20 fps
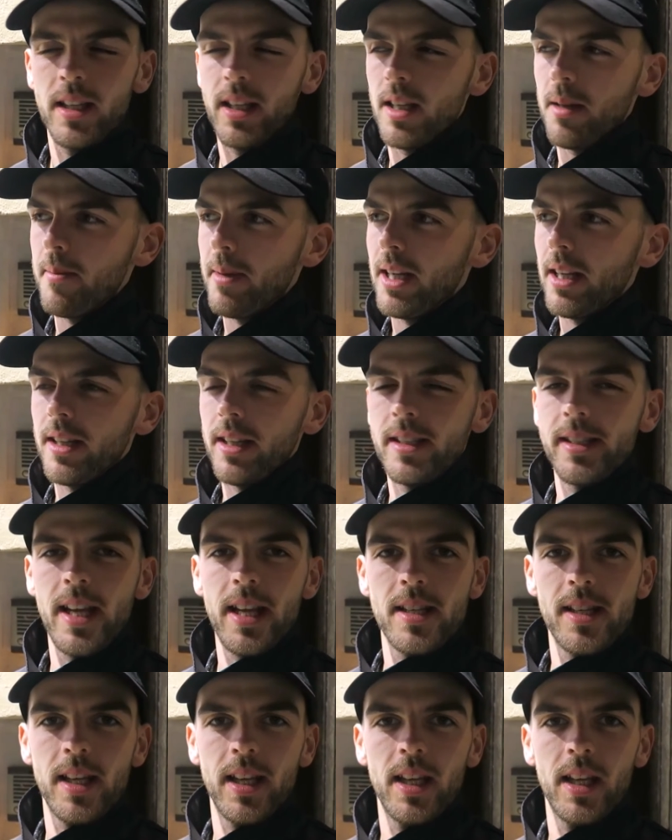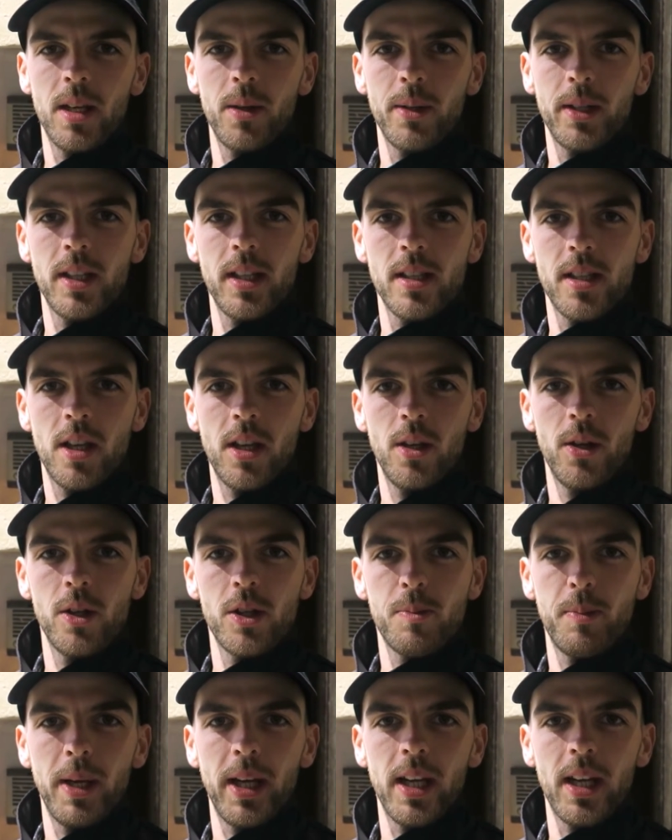in the middle of the desert here with these
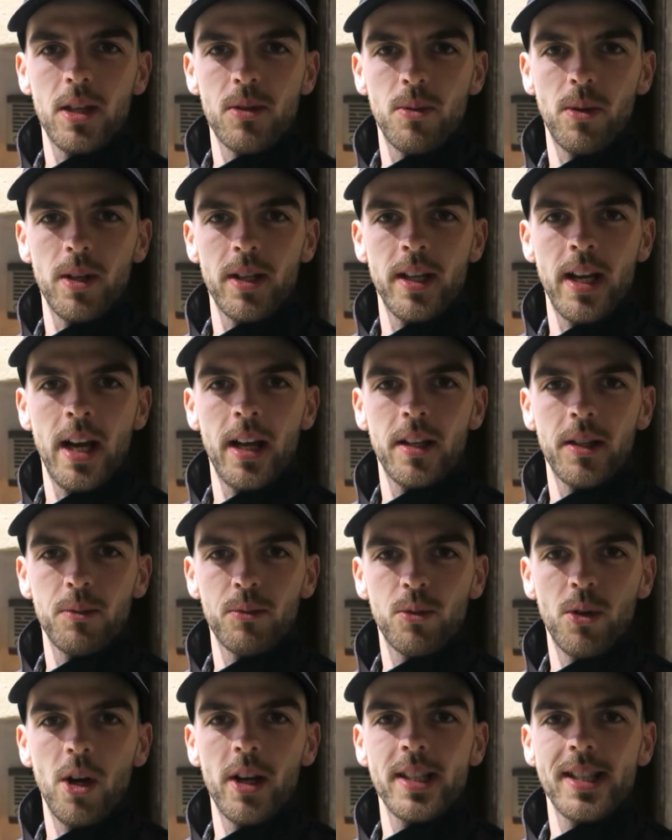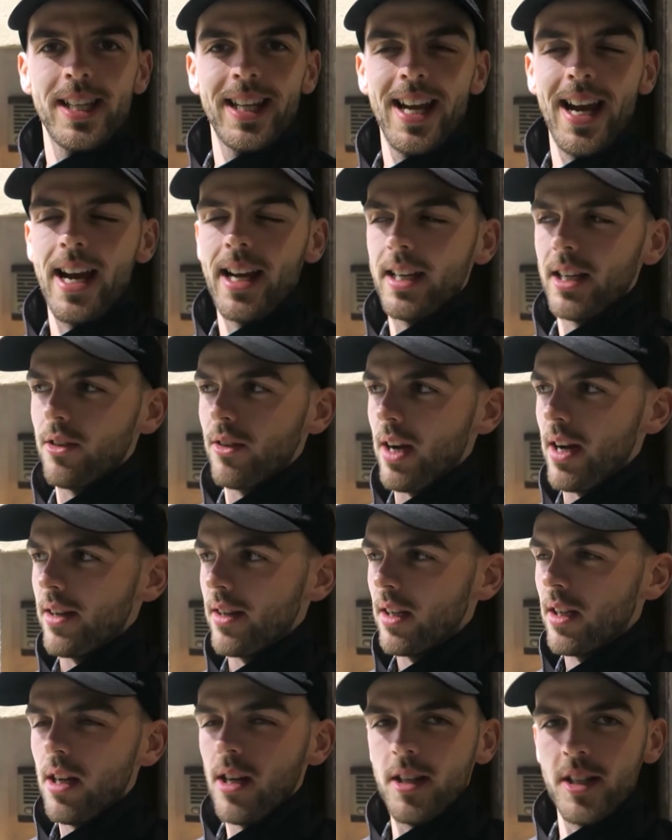huge peaks riding out of the, rising out of the
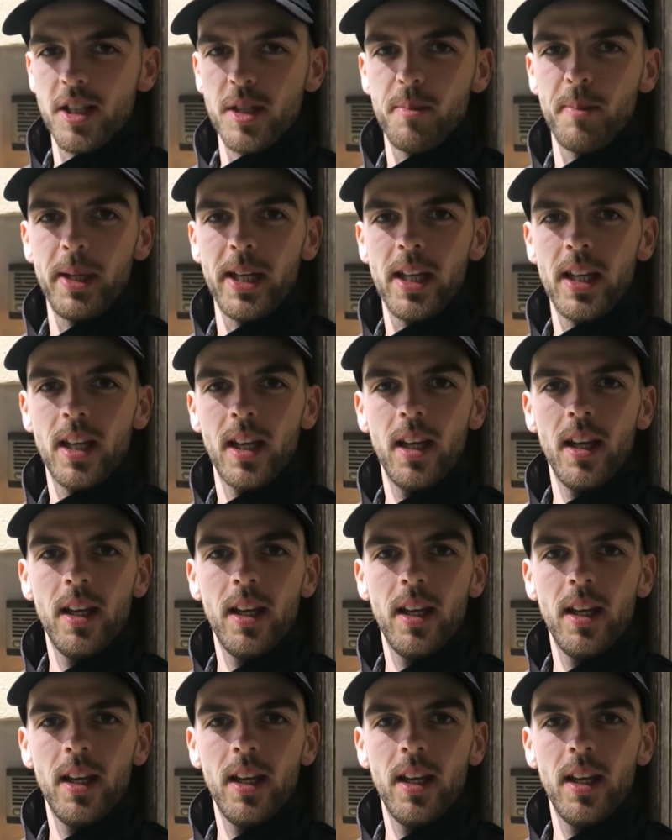ground. I can't speak,